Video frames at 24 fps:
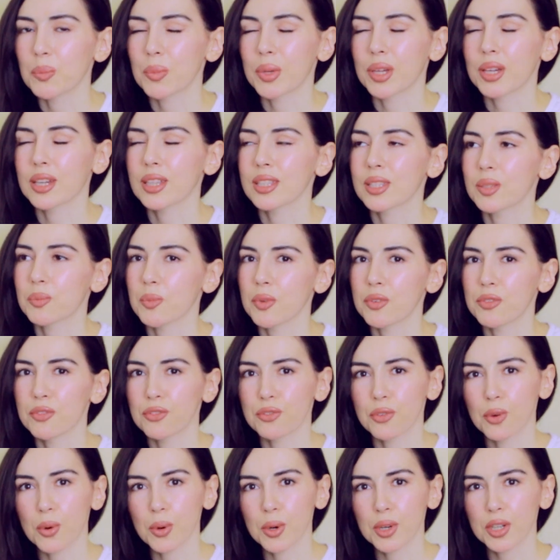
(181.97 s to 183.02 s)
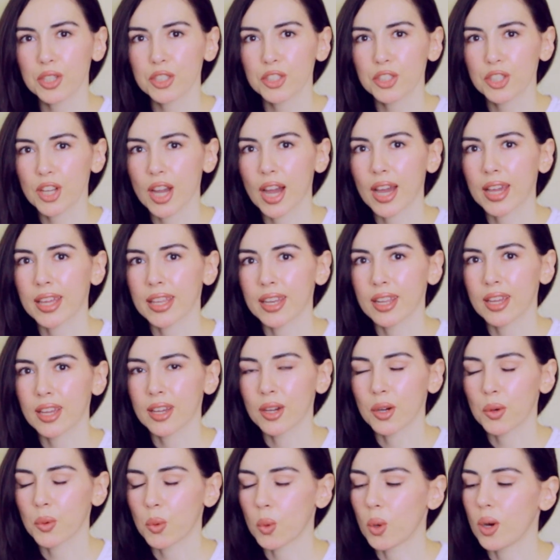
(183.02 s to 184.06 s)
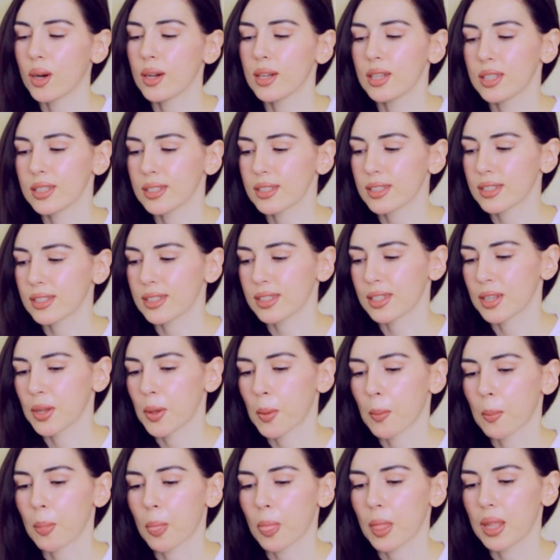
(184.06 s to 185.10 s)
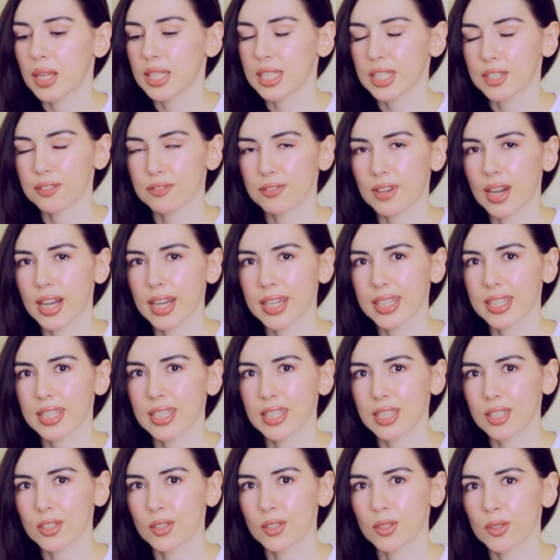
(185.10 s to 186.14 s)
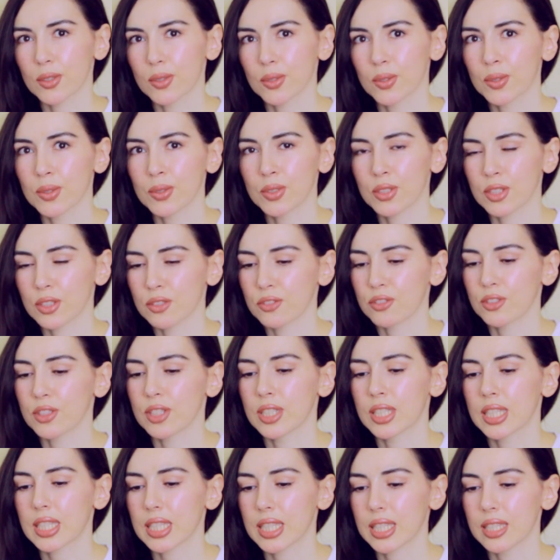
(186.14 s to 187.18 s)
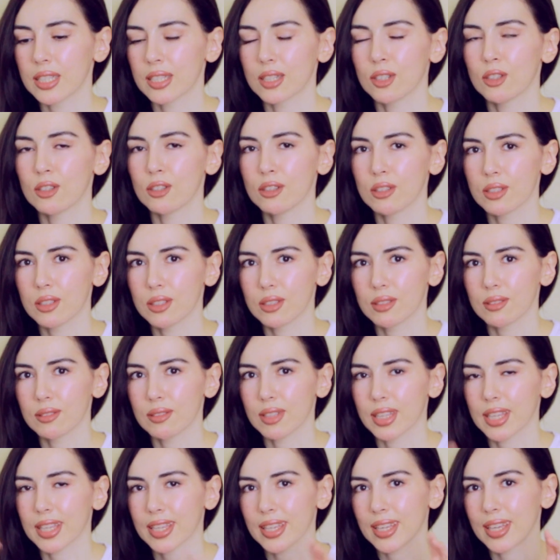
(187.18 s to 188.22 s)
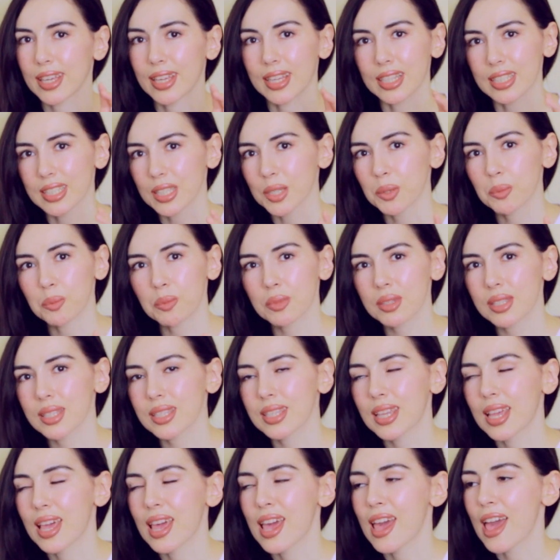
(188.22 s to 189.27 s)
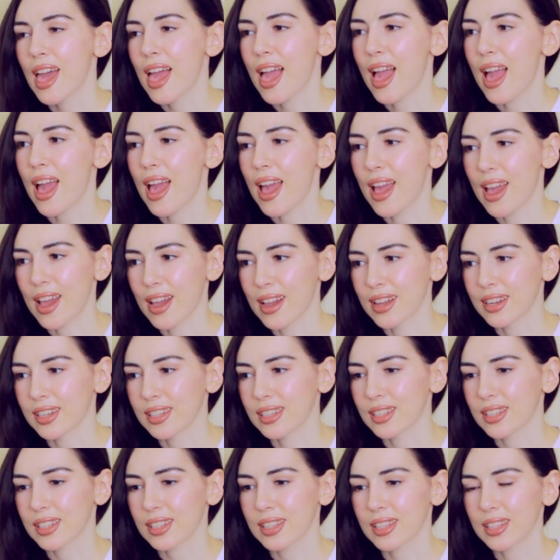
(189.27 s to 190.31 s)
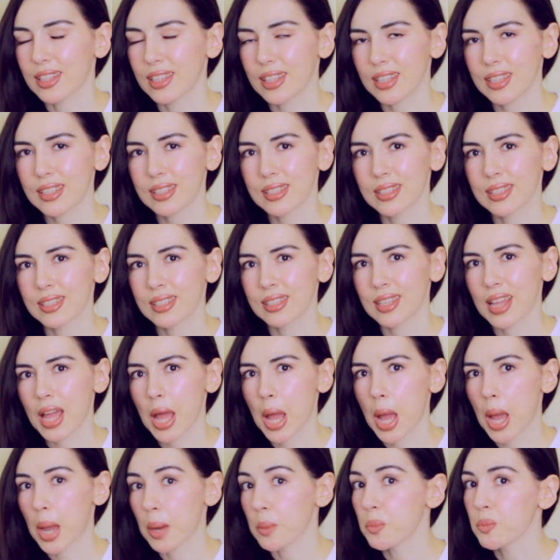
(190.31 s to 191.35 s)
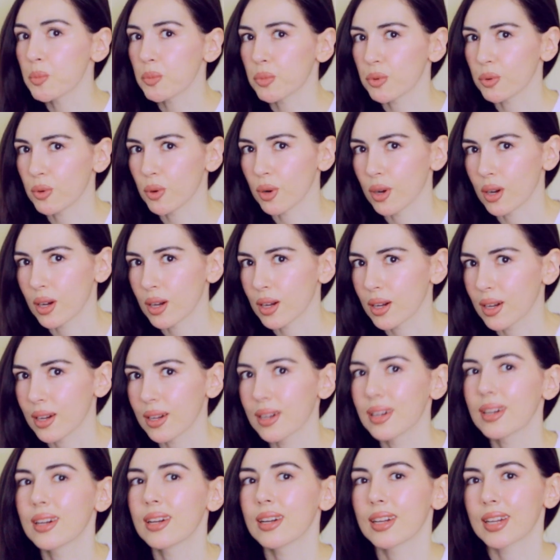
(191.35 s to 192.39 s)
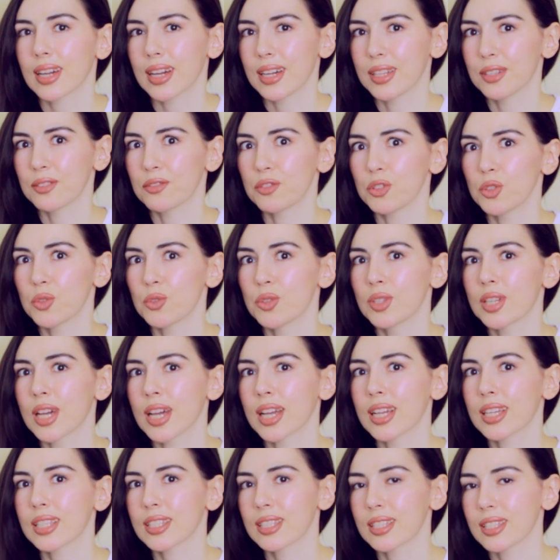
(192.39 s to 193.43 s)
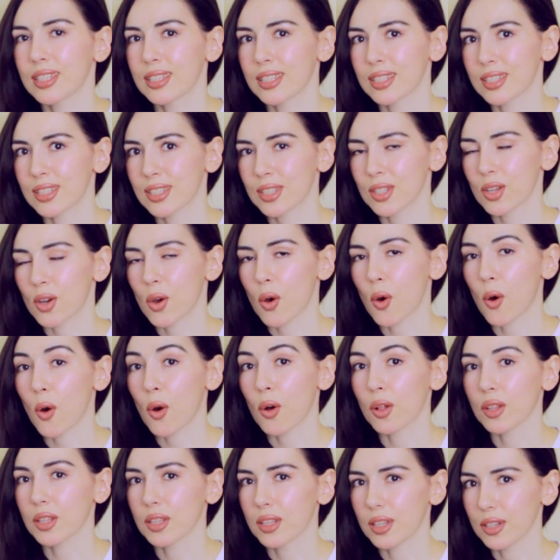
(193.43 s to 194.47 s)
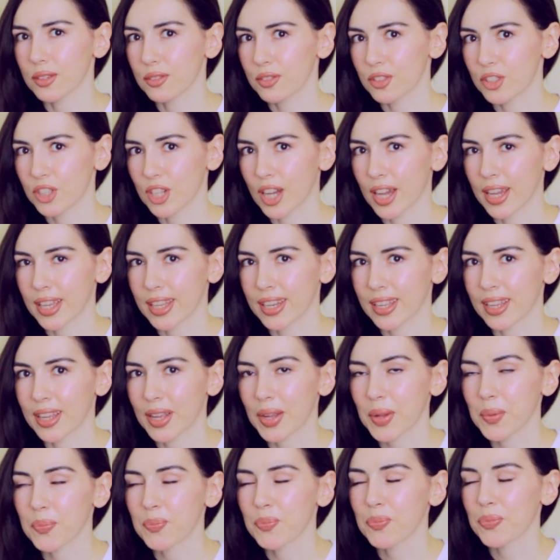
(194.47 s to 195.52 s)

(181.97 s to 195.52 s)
because before China was divided into different little like kingdoms, and this emperor kind of united all of China.